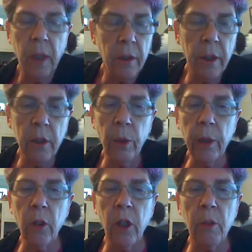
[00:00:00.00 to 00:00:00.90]
This week
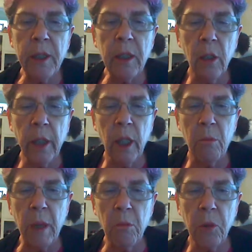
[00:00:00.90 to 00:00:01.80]
we're going to be talking
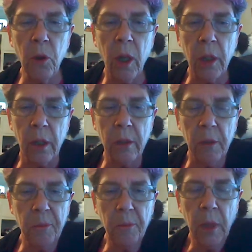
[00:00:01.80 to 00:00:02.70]
about product.
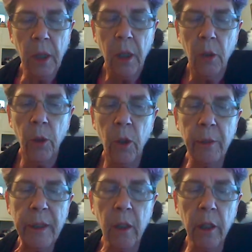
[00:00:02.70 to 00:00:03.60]
We're going
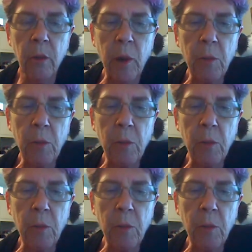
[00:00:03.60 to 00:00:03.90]
to be talking about